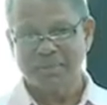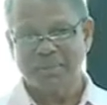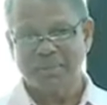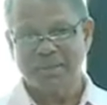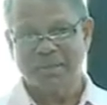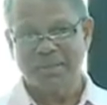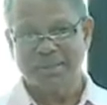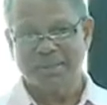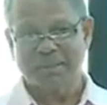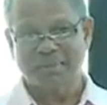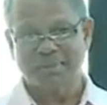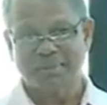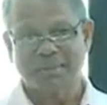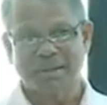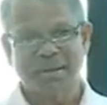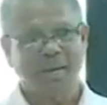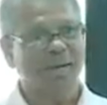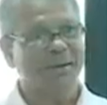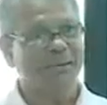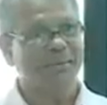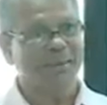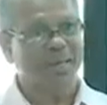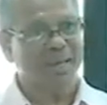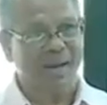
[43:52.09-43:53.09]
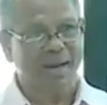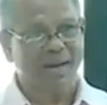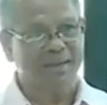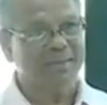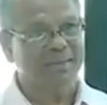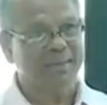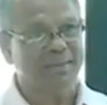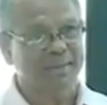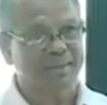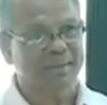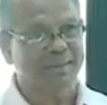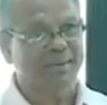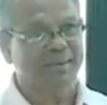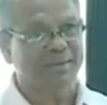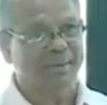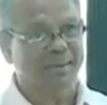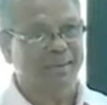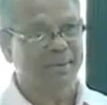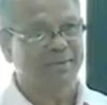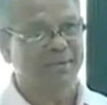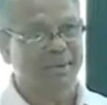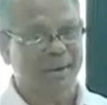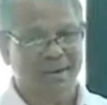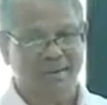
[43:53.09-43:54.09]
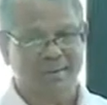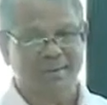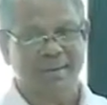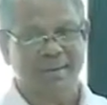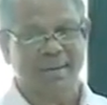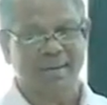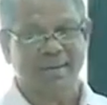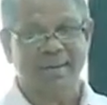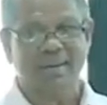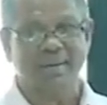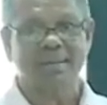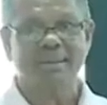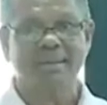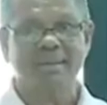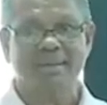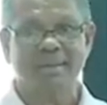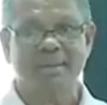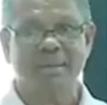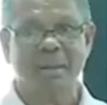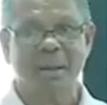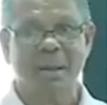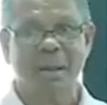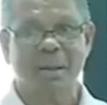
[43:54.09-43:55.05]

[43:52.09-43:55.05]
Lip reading: Buddhism? Can we answer it in one sentence?